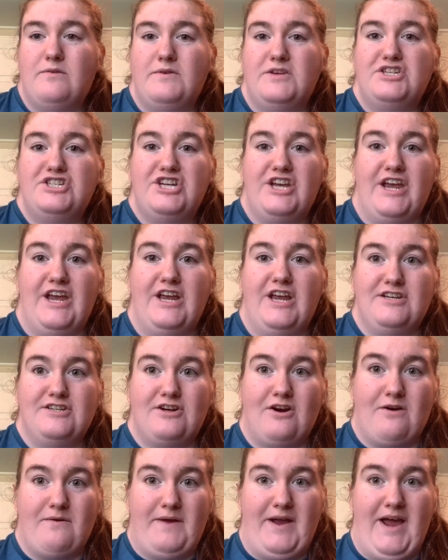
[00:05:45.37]
How could we
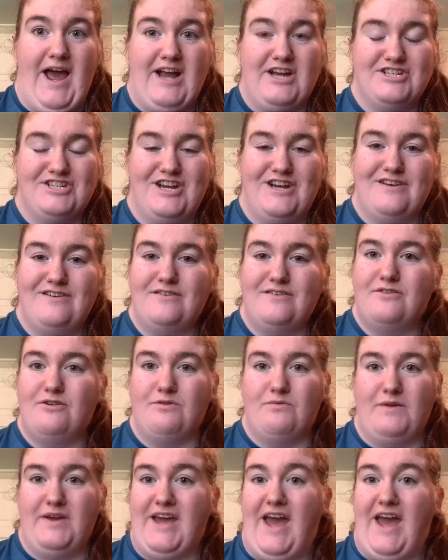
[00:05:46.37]
change our reaction?